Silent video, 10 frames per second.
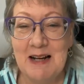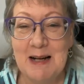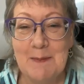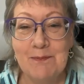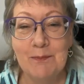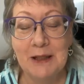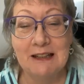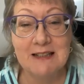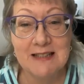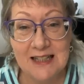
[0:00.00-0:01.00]

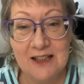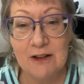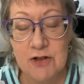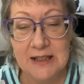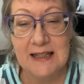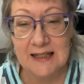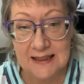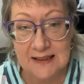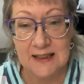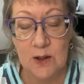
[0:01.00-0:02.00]
Because ketogenic
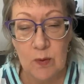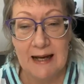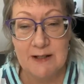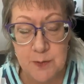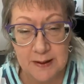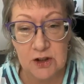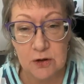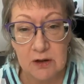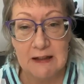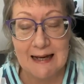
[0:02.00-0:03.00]
eating has been
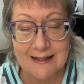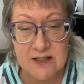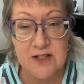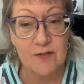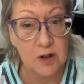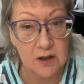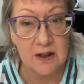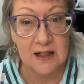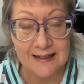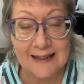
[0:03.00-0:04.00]
utilized for